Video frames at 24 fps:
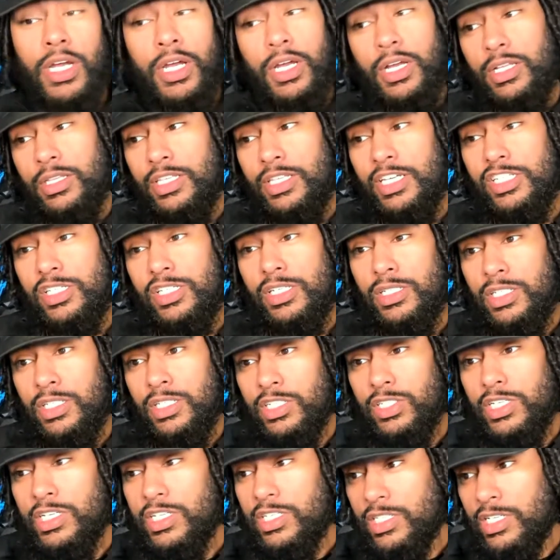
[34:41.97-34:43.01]
this
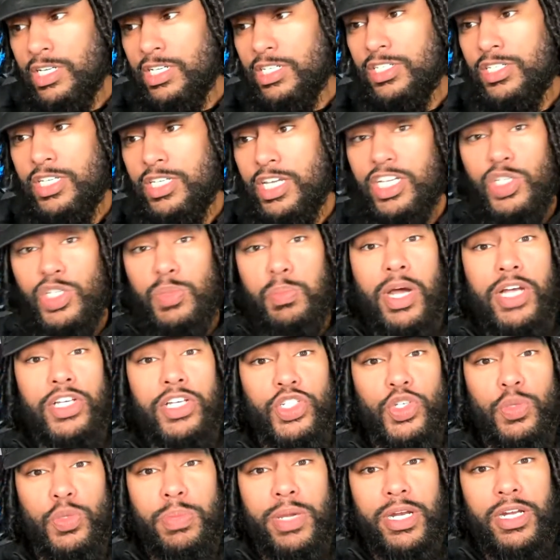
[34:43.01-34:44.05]
6 months
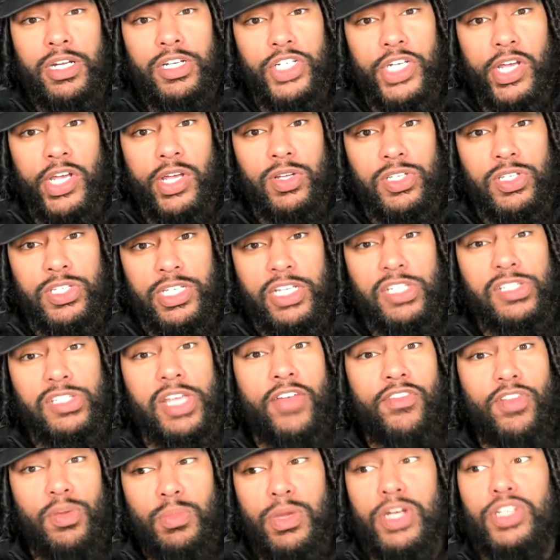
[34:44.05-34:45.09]
you've been in jail,
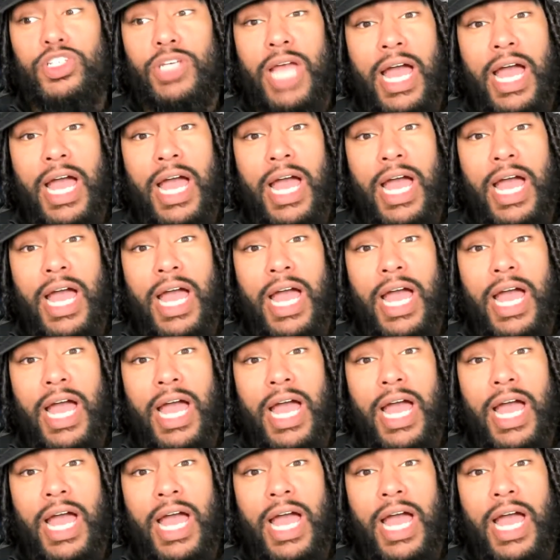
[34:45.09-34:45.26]
6-7 months.